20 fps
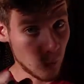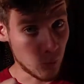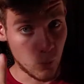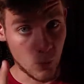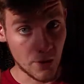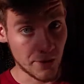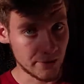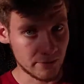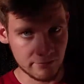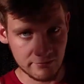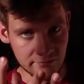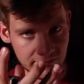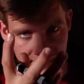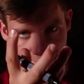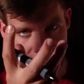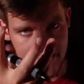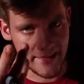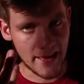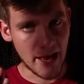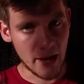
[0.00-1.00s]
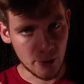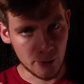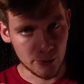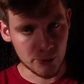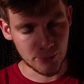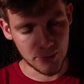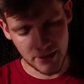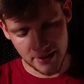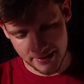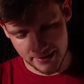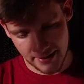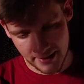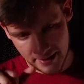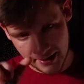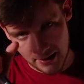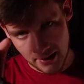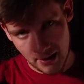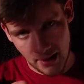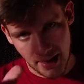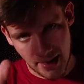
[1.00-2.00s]
one sound because they
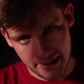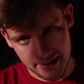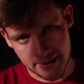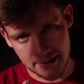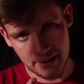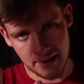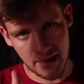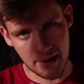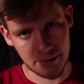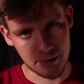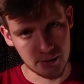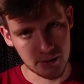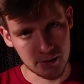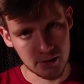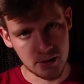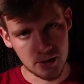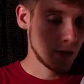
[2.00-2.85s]
glide together.